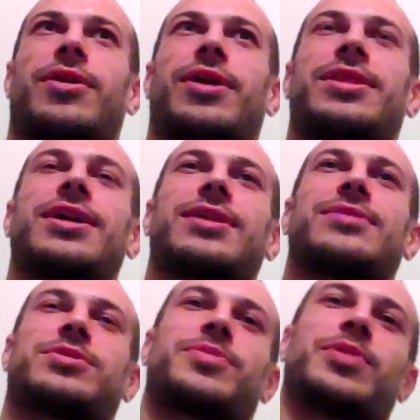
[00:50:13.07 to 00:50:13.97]
I think,
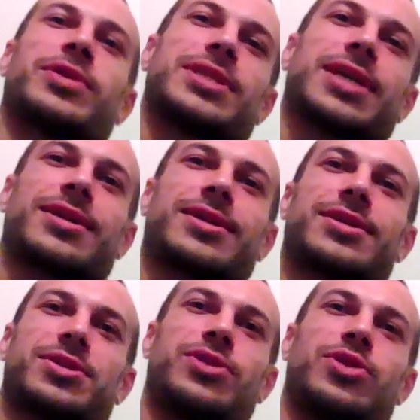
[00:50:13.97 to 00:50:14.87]
to be honest, like
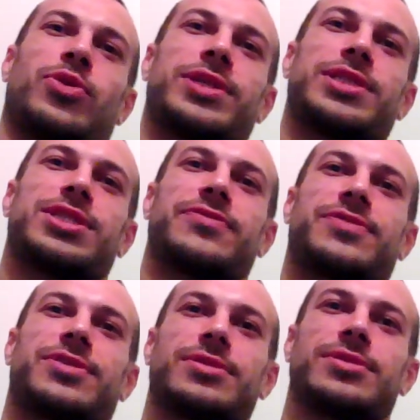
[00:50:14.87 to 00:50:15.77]
you always
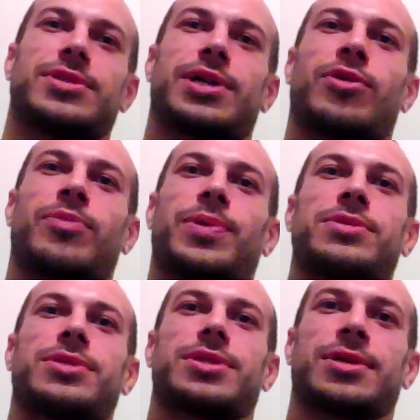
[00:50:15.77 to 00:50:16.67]
shift your
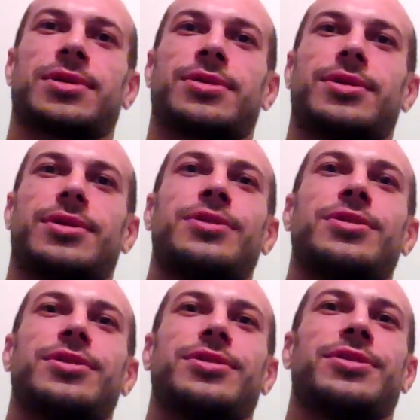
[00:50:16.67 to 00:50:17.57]
goalposts. So
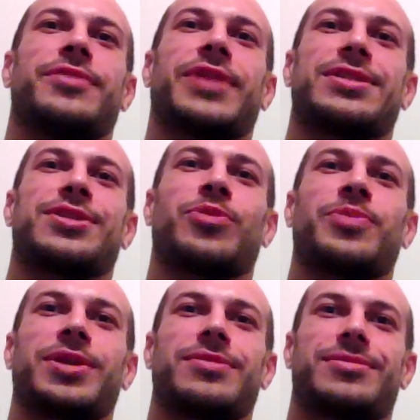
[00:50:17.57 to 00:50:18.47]
if you had
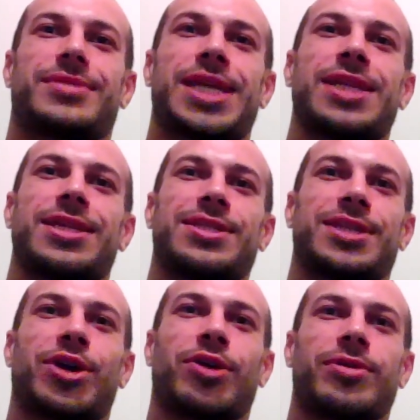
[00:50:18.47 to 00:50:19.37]
told me 10
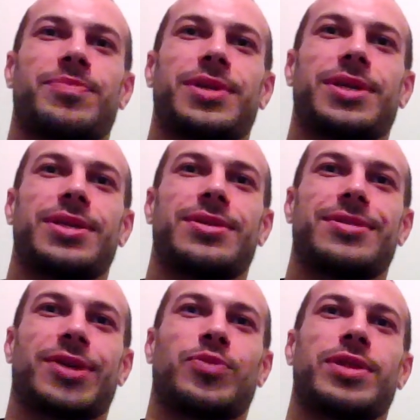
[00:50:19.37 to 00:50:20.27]
years ago
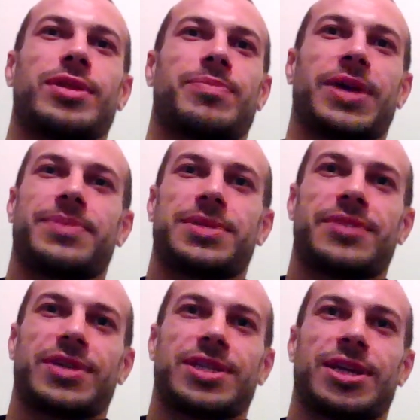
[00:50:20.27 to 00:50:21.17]
I'd win the Pan
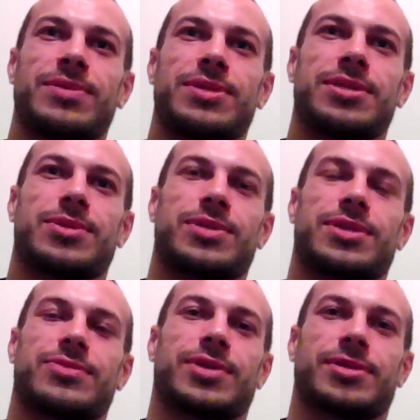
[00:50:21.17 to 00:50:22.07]
Pacific Championships,
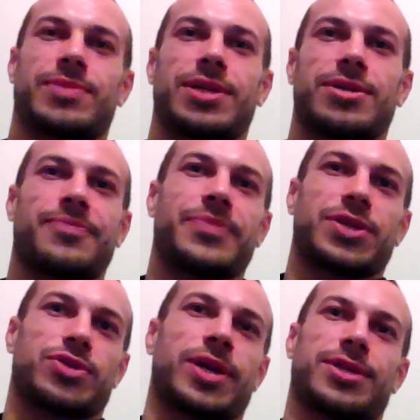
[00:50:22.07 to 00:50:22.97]
which is one of the bigger
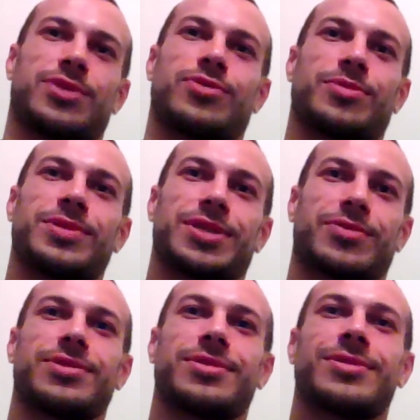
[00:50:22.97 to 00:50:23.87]
Australian tournaments,
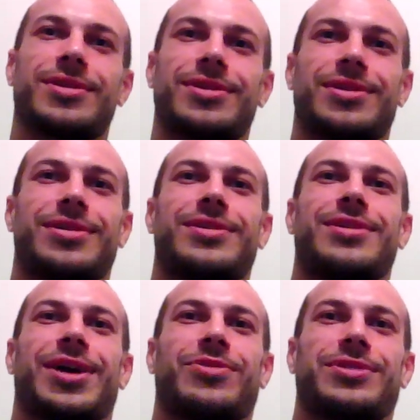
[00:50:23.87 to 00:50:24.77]
I would
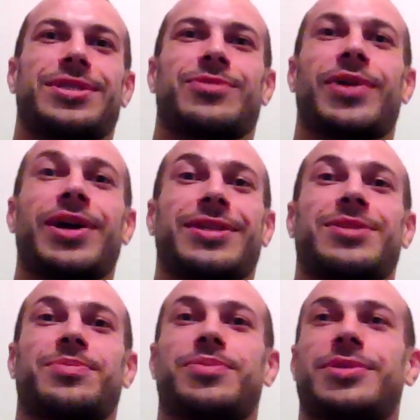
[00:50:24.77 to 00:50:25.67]
have said, wow,
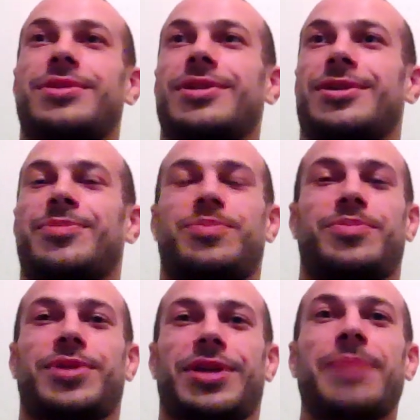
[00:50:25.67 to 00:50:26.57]
that's a pretty like I'm
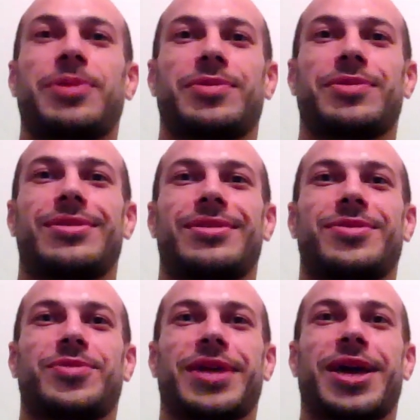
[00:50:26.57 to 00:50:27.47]
pretty happy with
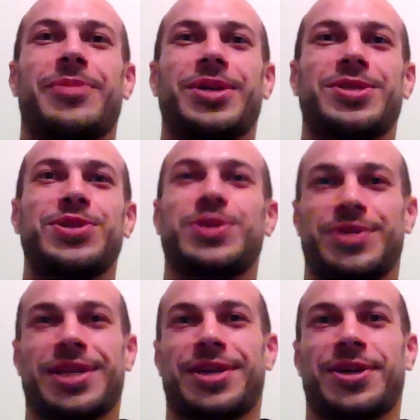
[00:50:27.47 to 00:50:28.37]
how my
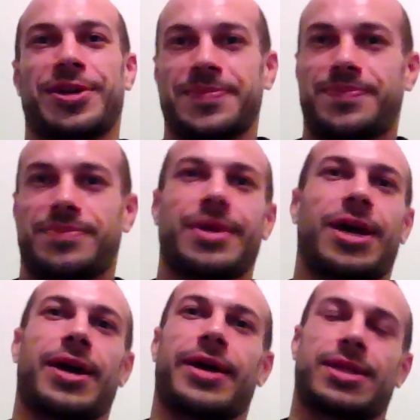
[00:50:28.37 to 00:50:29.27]
jiu-jitsu is going to go.
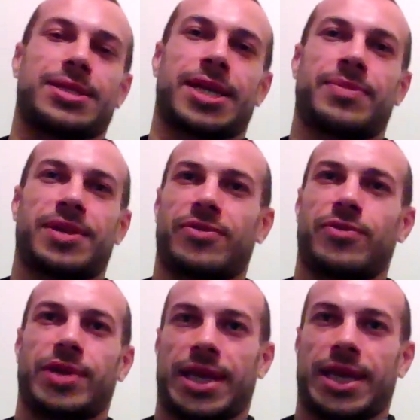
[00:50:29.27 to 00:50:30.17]
And then the same thing
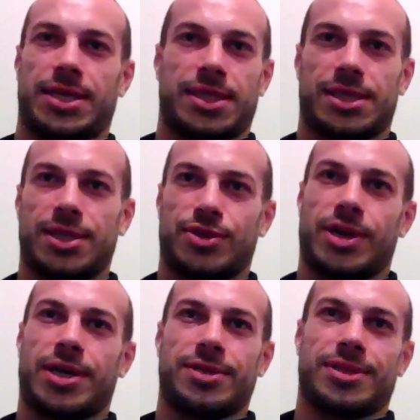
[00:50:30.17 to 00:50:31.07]
for winning the ADCC
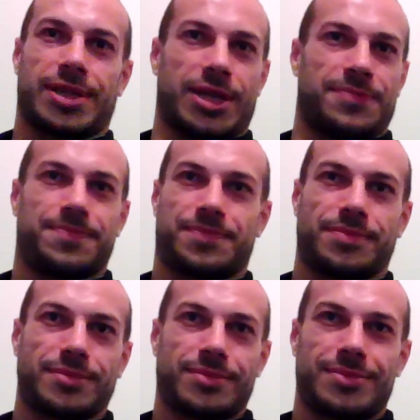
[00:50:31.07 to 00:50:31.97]
trials, and then
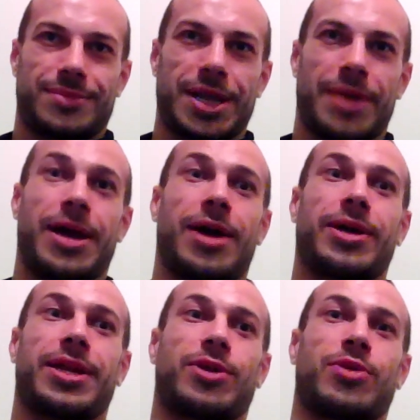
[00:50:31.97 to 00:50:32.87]

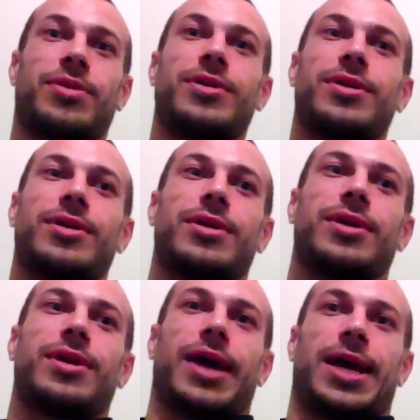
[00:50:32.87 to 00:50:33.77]
getting
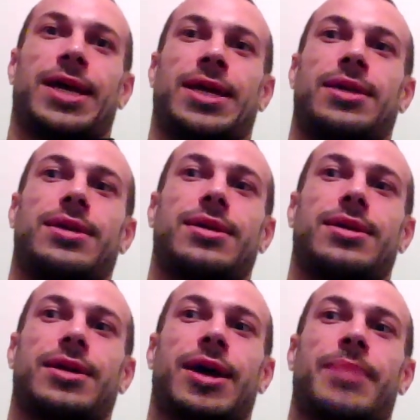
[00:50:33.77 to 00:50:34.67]
a
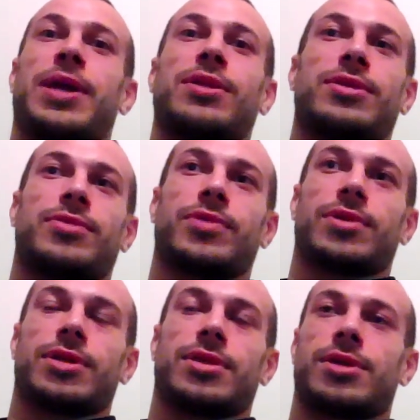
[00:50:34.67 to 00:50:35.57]

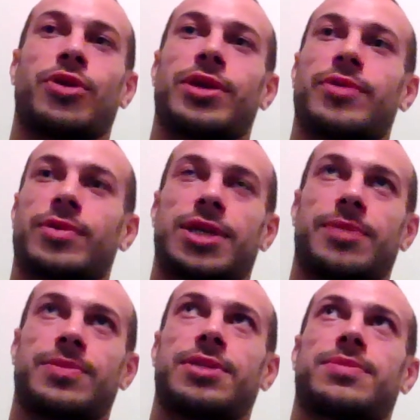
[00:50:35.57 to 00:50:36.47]
medal at the Nogi World
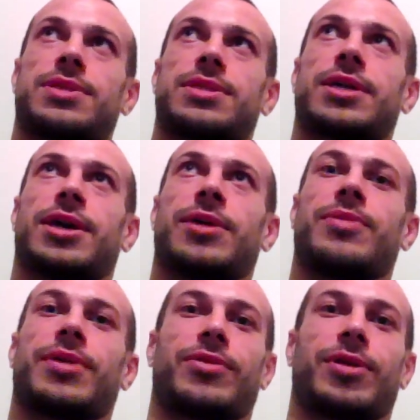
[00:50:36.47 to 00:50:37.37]
Championships.
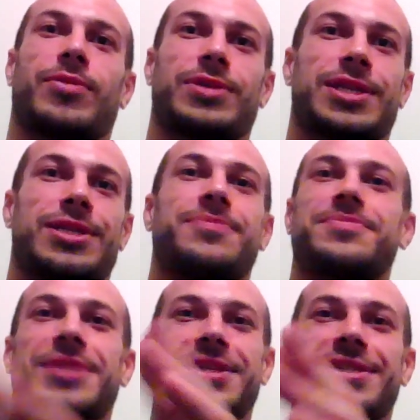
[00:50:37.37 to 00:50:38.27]
I would have said,
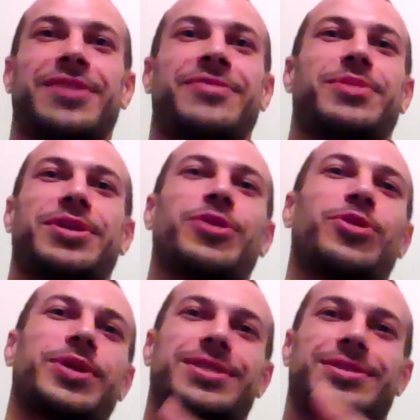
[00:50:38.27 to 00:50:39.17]
yep, that's enough. But
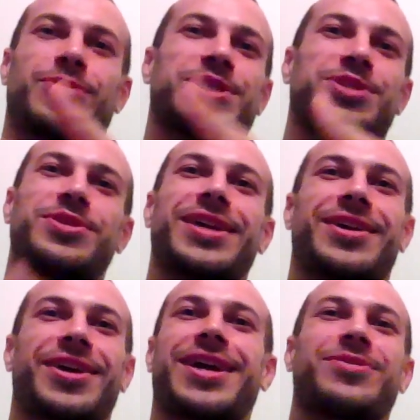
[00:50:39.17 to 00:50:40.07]
you always, once you do that,
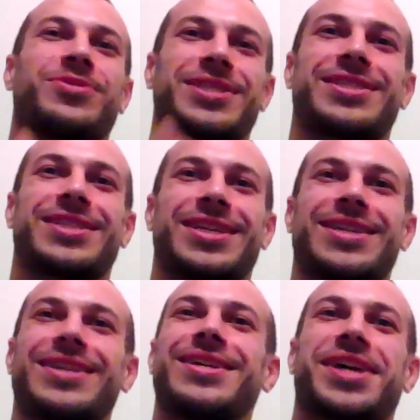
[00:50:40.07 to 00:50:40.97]
you go, okay, well, let's
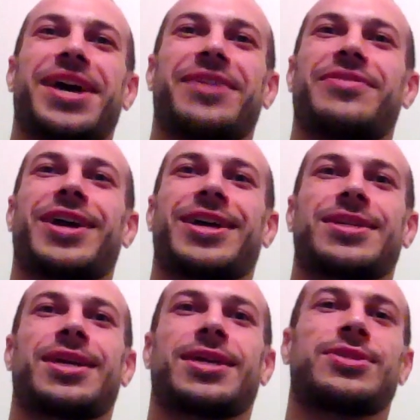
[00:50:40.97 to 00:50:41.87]
see how far I
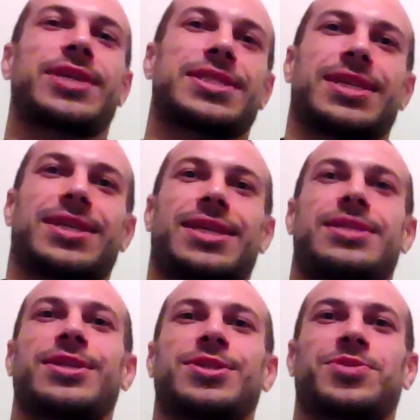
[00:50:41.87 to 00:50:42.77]
can take it. So I guess
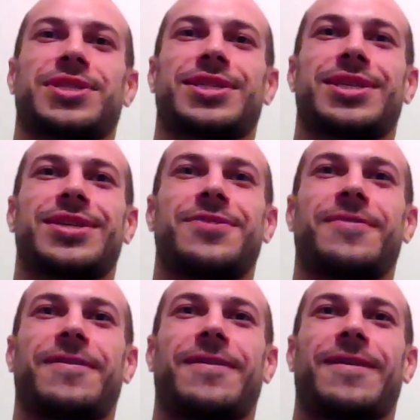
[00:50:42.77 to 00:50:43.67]
that's it. I just want to see,
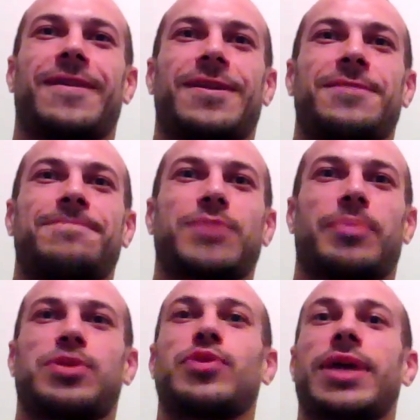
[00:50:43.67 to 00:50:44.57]

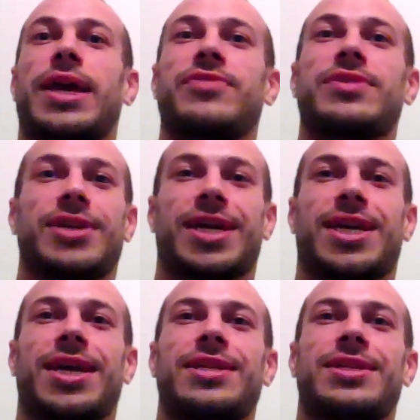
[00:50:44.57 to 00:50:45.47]
I'm doing everything
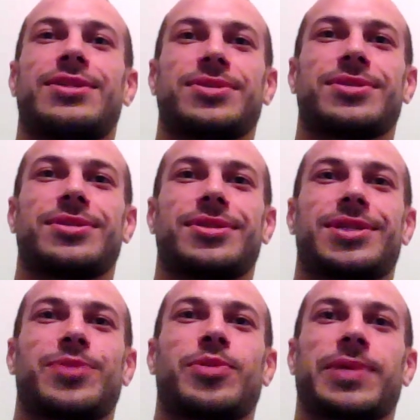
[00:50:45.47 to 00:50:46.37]
I can to
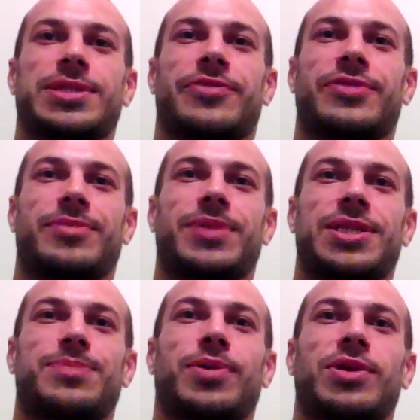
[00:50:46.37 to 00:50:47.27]
put myself in the
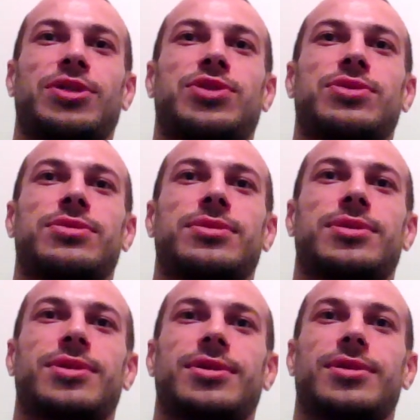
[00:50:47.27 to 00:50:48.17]
best spot
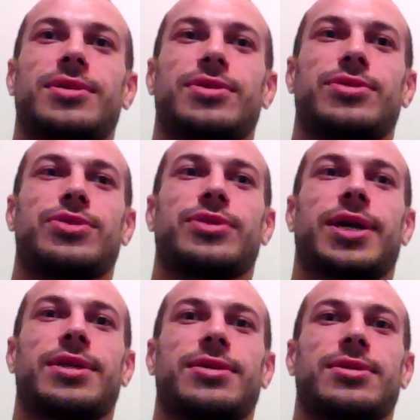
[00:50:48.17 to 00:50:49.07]
to
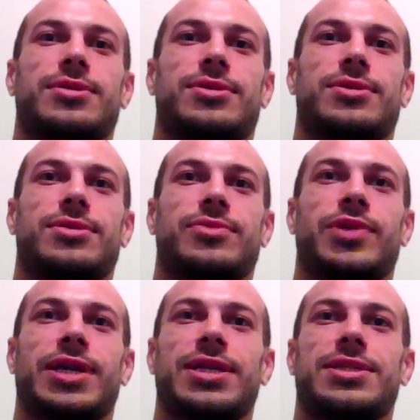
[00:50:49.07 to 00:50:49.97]
try to
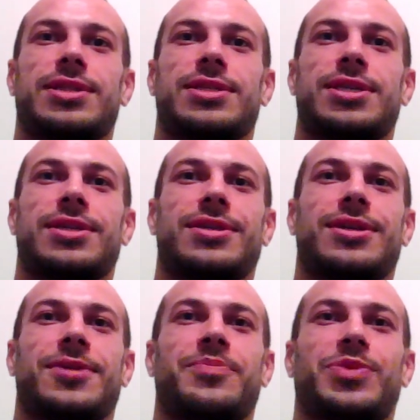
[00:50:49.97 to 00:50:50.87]
win
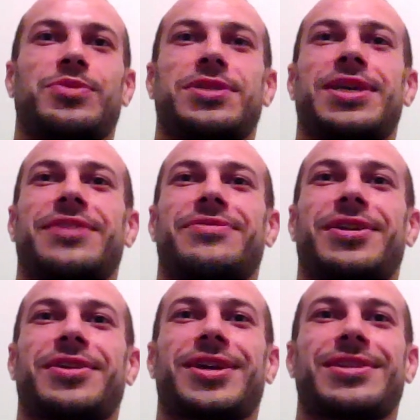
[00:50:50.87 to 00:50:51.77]
ADCC. We'll see how
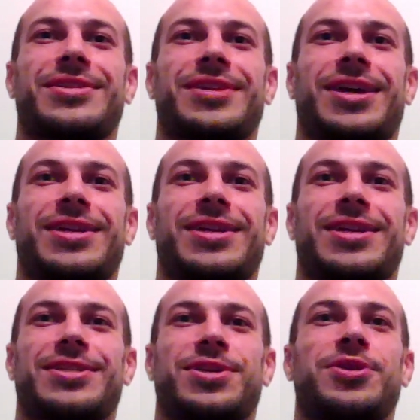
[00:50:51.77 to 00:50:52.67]
far I can
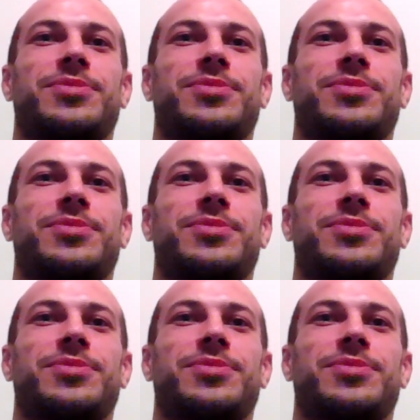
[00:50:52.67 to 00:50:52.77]
actually go.